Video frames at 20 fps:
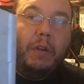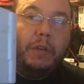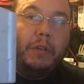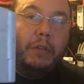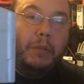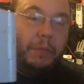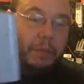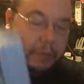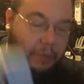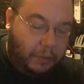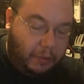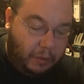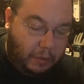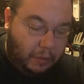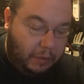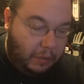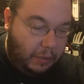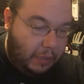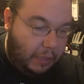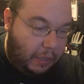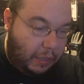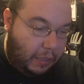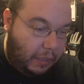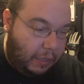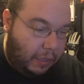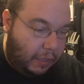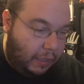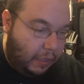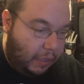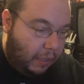Doom's getting
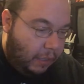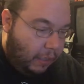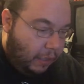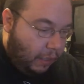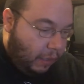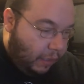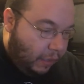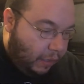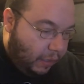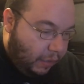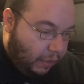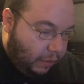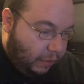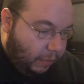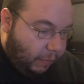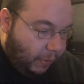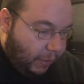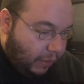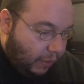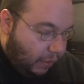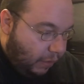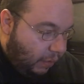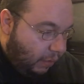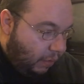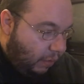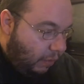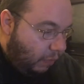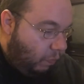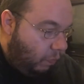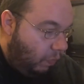to be a
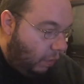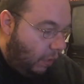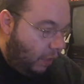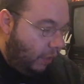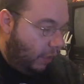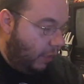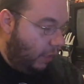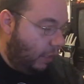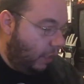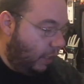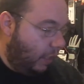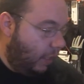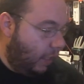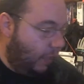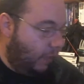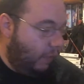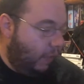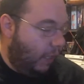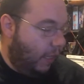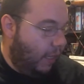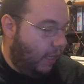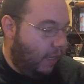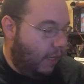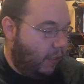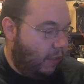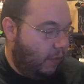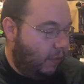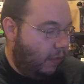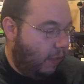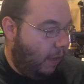wanted thing right
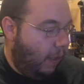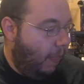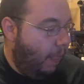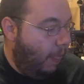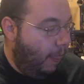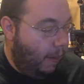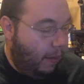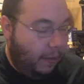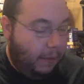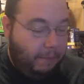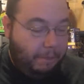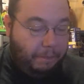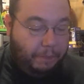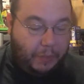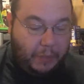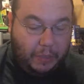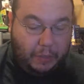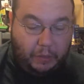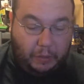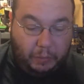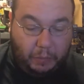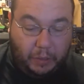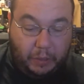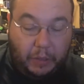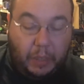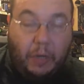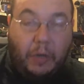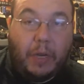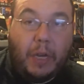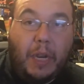now. Super
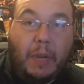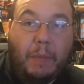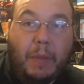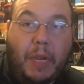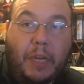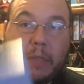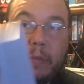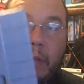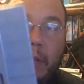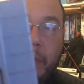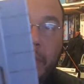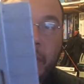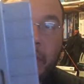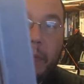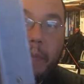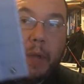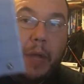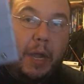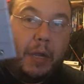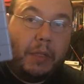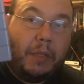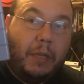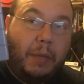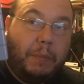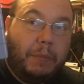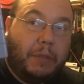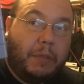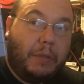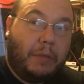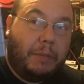Nintendo game X-Men Mutant
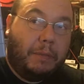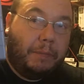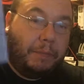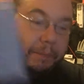Apocalypse.